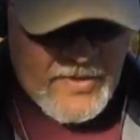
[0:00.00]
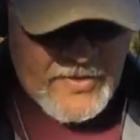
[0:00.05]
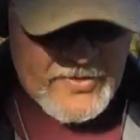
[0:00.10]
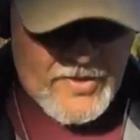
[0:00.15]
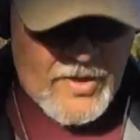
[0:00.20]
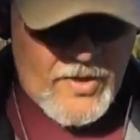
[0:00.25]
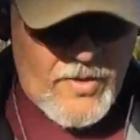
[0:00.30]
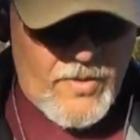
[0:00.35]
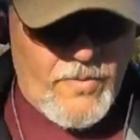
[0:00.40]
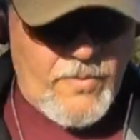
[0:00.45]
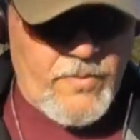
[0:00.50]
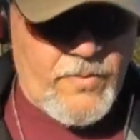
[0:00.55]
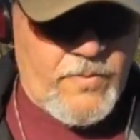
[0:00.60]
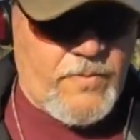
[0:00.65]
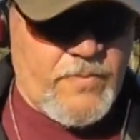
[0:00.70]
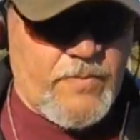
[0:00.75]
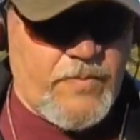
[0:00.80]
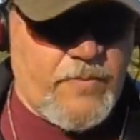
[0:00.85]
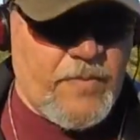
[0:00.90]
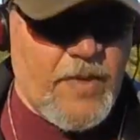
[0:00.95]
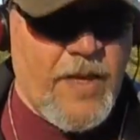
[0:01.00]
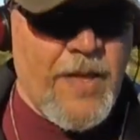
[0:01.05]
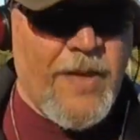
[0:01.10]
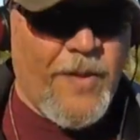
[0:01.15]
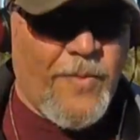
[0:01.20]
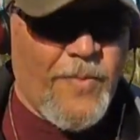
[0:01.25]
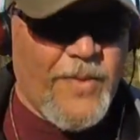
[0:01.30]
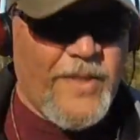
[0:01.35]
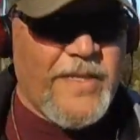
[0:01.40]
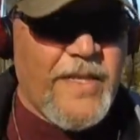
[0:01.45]
So
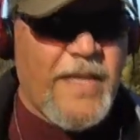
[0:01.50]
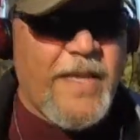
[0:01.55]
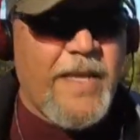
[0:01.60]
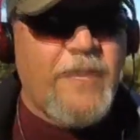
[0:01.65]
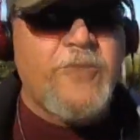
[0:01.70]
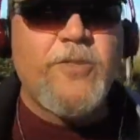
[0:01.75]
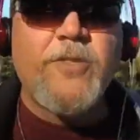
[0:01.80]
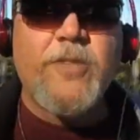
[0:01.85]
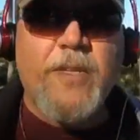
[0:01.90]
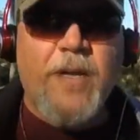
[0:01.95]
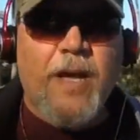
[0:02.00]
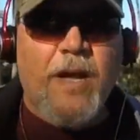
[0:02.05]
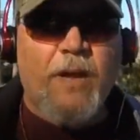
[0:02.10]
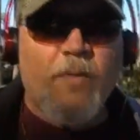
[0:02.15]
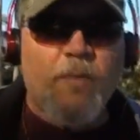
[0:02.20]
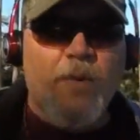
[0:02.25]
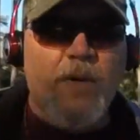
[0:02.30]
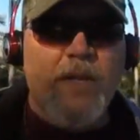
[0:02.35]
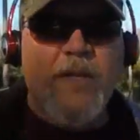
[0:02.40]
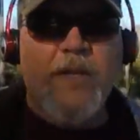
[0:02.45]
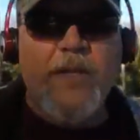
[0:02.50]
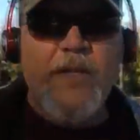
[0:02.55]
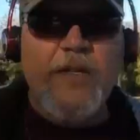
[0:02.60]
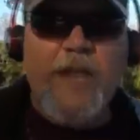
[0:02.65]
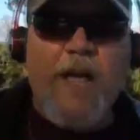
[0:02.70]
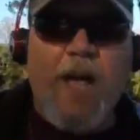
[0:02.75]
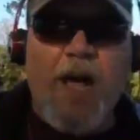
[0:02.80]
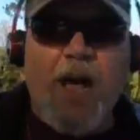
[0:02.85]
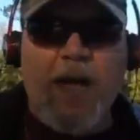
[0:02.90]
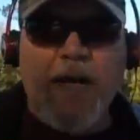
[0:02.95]
when the engine got really
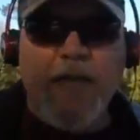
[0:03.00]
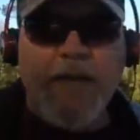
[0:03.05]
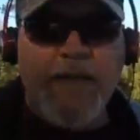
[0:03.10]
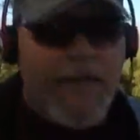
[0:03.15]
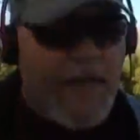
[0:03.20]
good and hot,